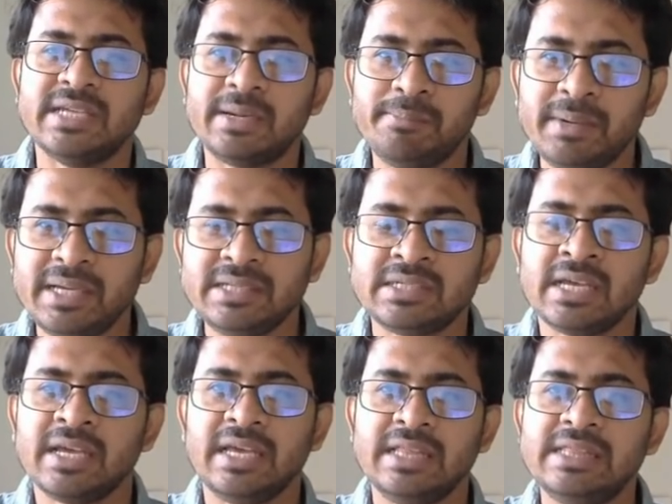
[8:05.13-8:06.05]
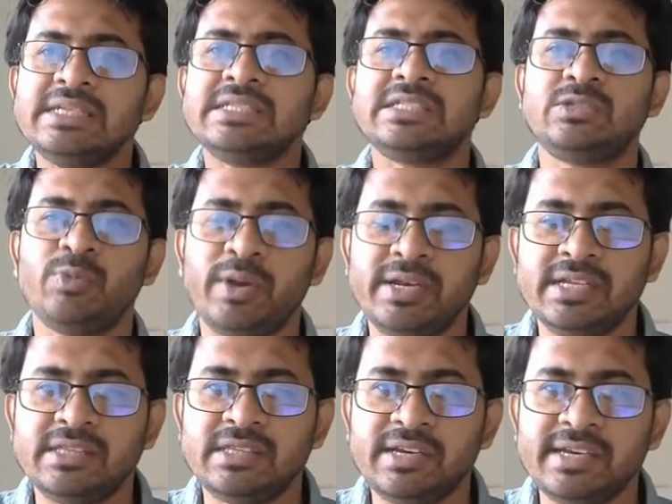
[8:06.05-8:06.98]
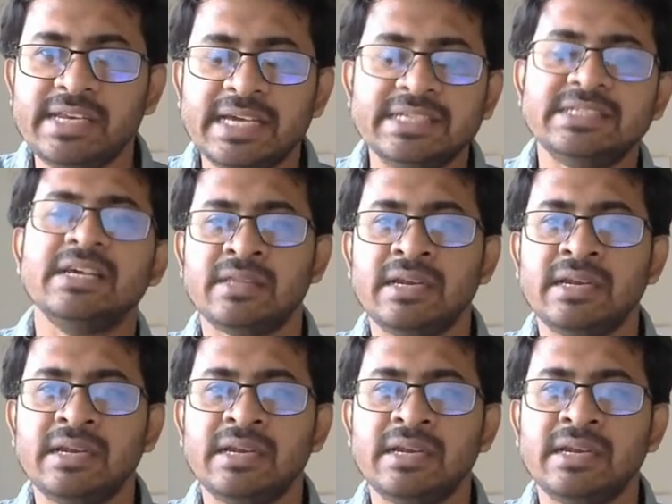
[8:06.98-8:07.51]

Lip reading: That means in this 23 days,